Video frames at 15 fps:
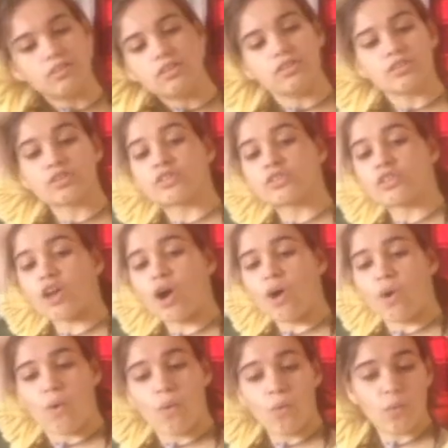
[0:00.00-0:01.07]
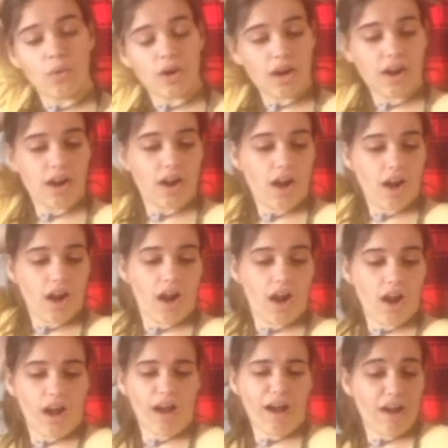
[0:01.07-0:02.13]
So,
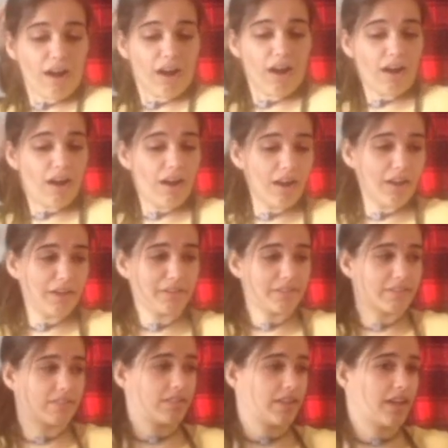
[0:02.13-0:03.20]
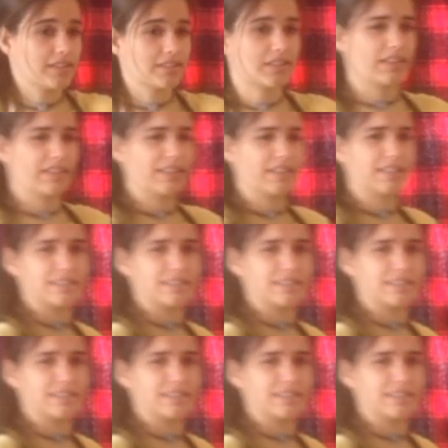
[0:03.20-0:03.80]
I guess I get a